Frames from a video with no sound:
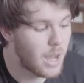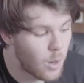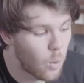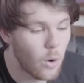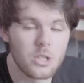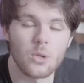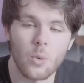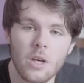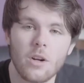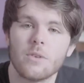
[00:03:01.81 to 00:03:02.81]
I was
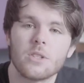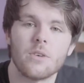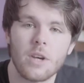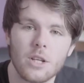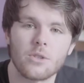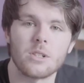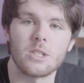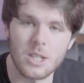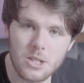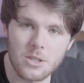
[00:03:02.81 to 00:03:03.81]
aware of its eventual
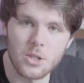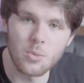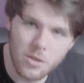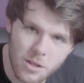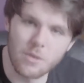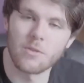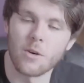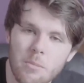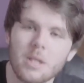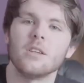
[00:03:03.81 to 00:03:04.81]
existence within the
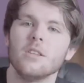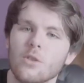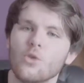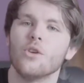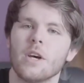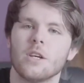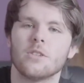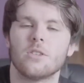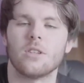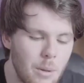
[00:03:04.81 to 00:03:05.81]
filmmaking universe,